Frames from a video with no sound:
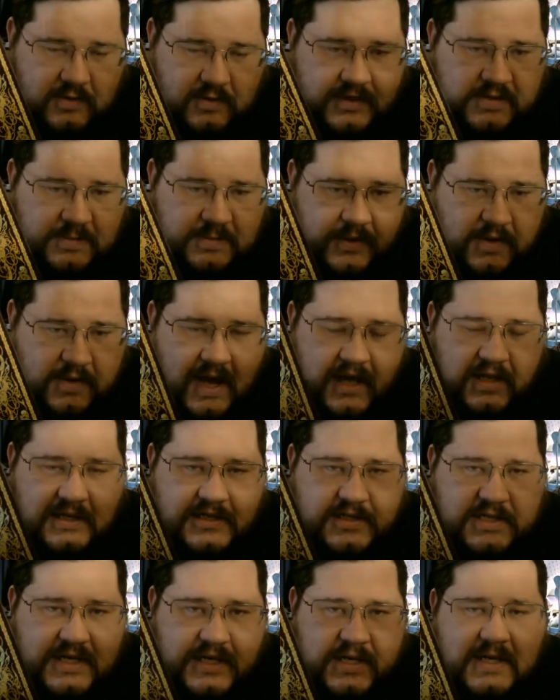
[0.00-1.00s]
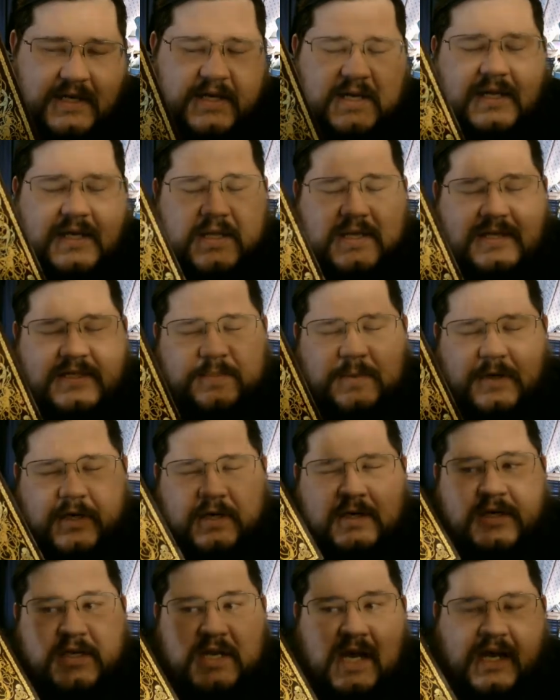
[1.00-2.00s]
Norse Mythology, this book
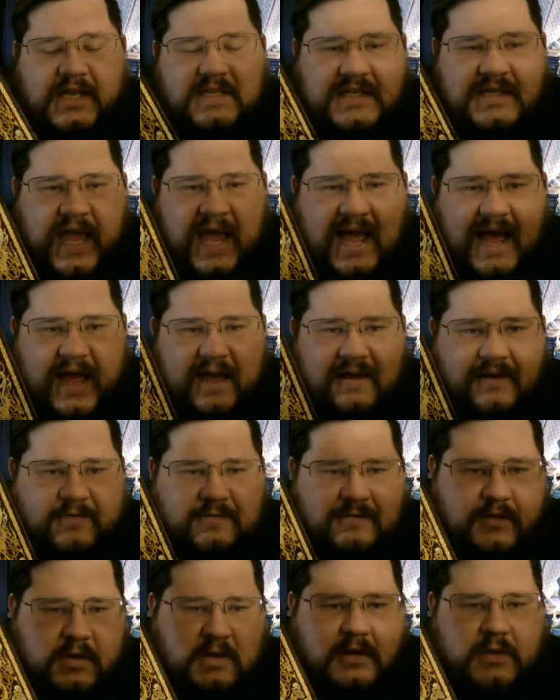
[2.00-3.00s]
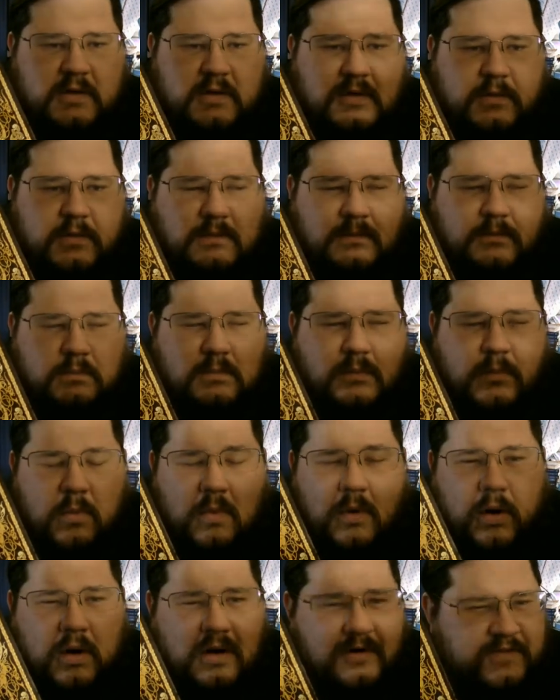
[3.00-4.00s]
does have
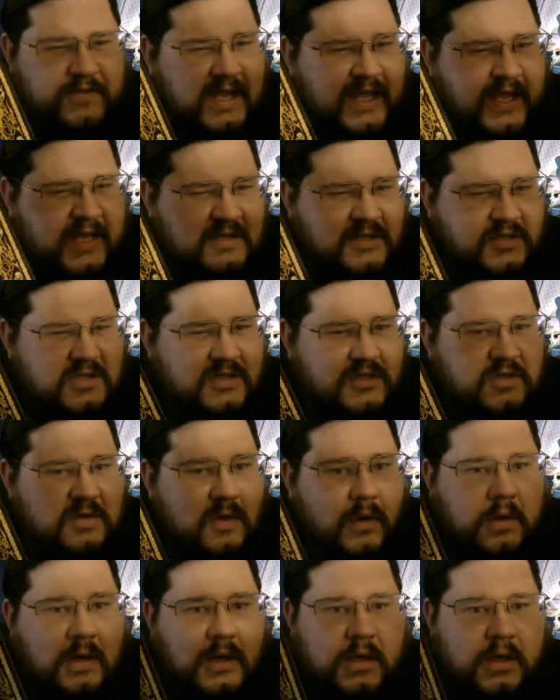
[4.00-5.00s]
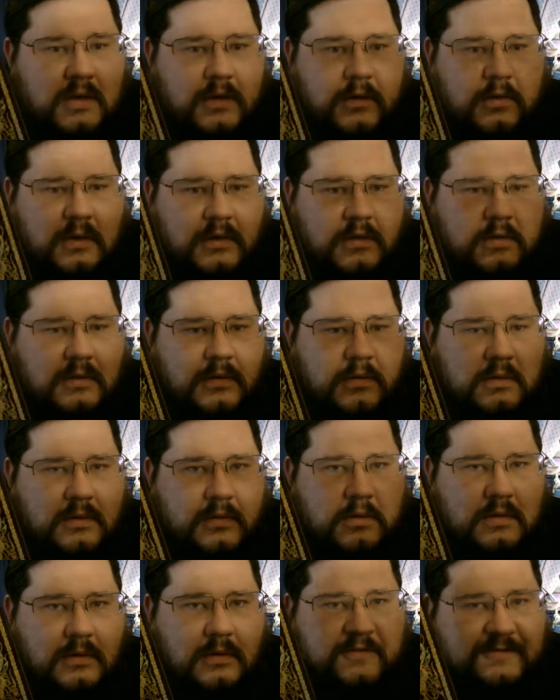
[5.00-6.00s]
more of a historical
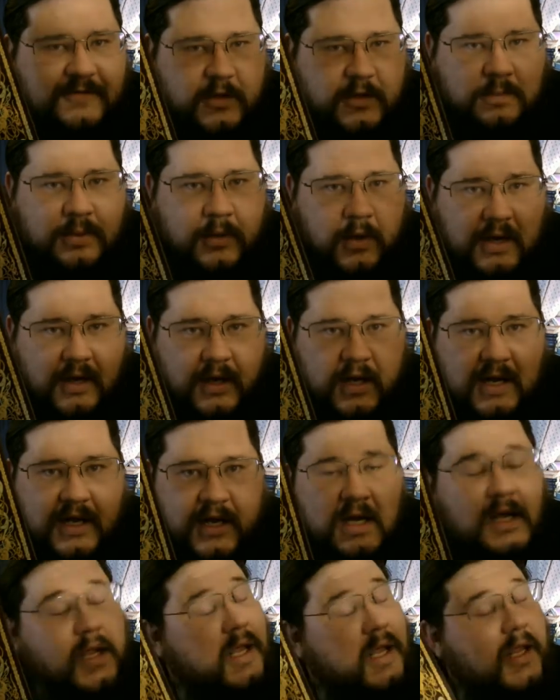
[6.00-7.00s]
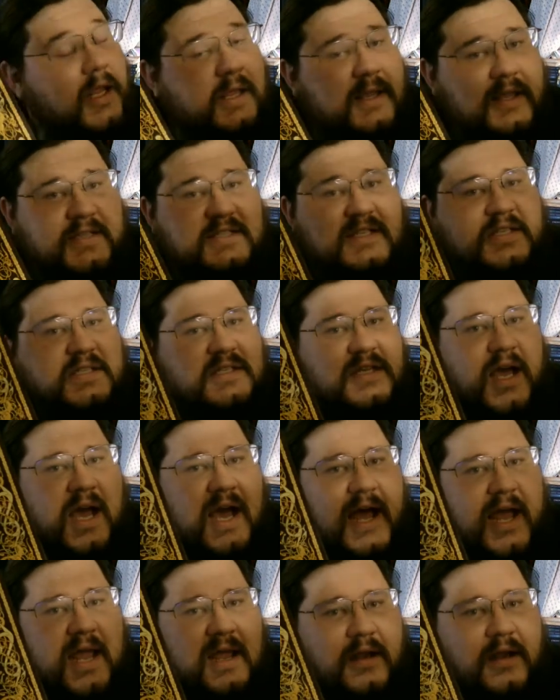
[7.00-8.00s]
viewpoint on it. This is
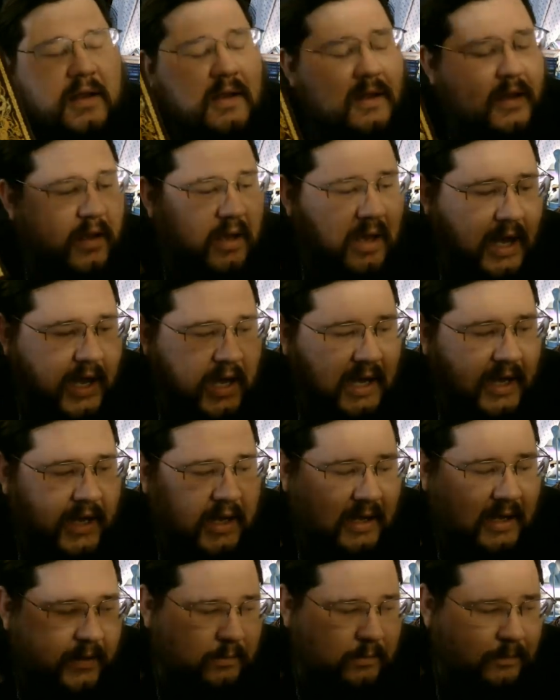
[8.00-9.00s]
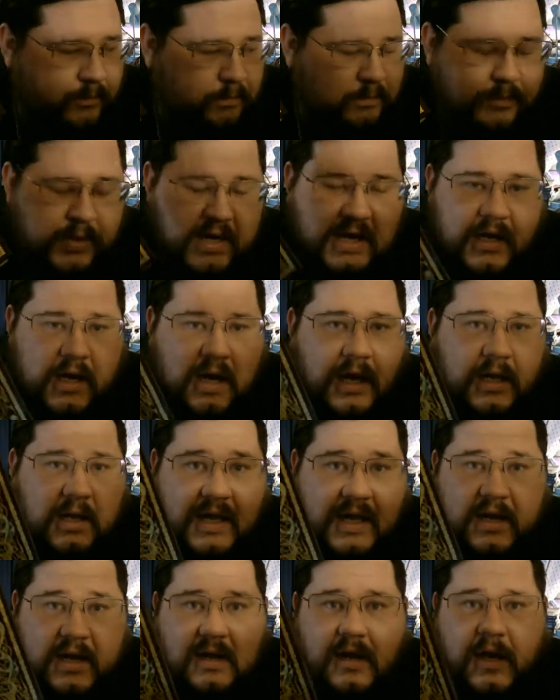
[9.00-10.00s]
not a be all
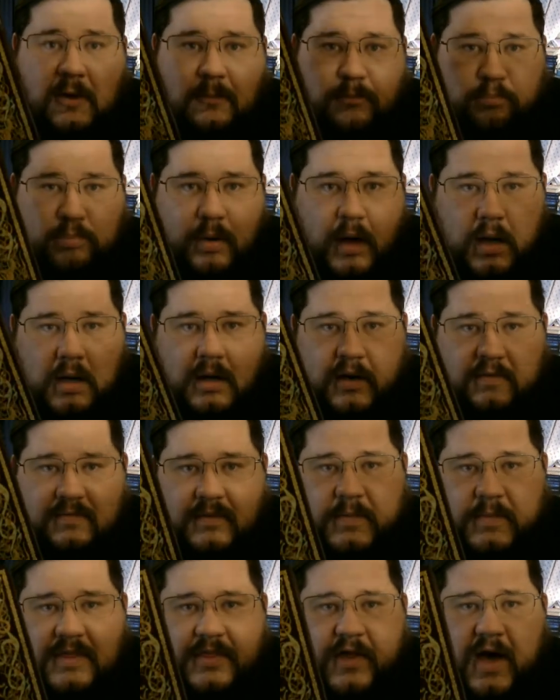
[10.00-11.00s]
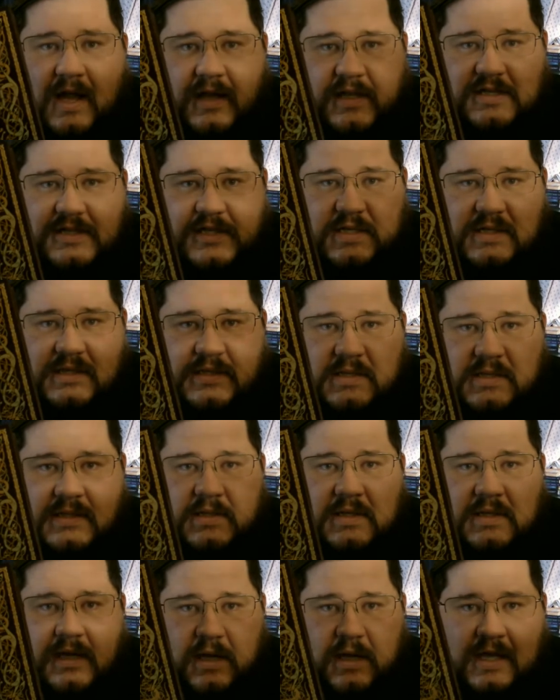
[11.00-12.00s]
end all book of the mythologies,
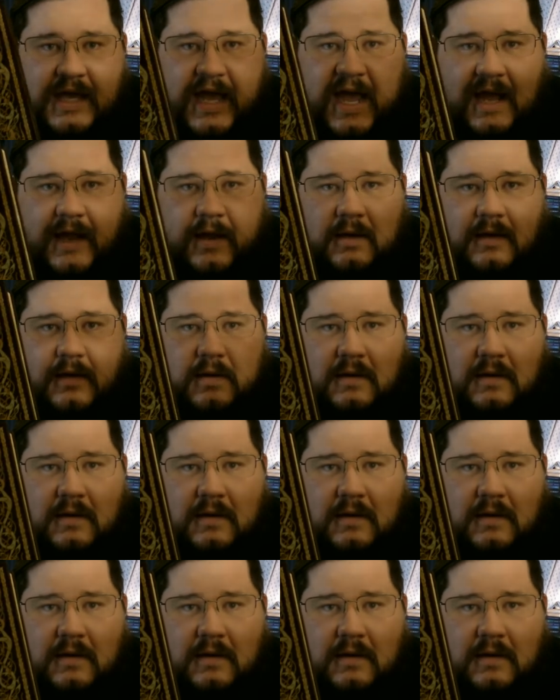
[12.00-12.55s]
okay?